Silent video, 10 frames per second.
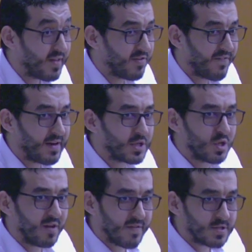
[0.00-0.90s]
the
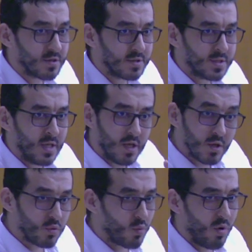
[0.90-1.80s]
financial investors
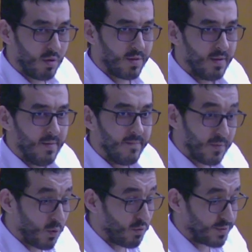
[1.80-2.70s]
in the world,
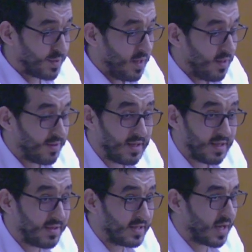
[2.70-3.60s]
because
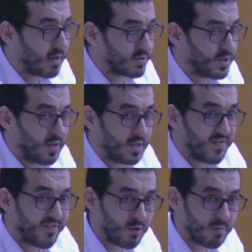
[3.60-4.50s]
these
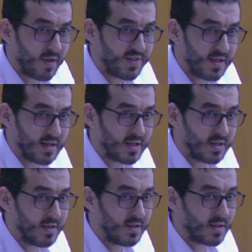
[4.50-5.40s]
Algerians from, I think,
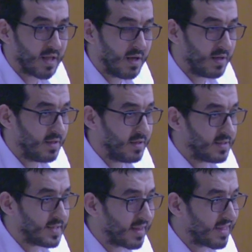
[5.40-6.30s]

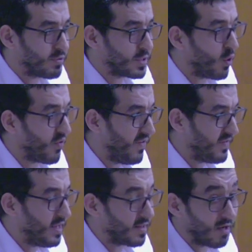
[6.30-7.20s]
10,000 or
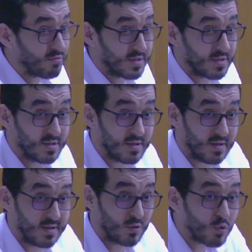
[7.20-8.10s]

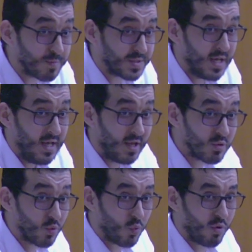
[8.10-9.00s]
15,000 groups
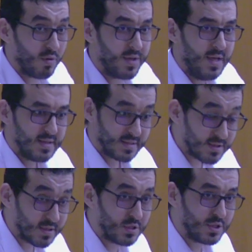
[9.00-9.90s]
in the world,
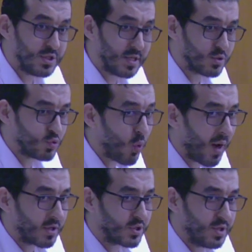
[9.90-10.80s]
just two
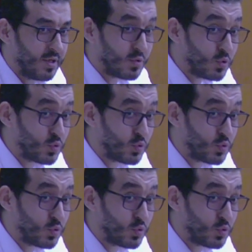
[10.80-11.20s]
Algerians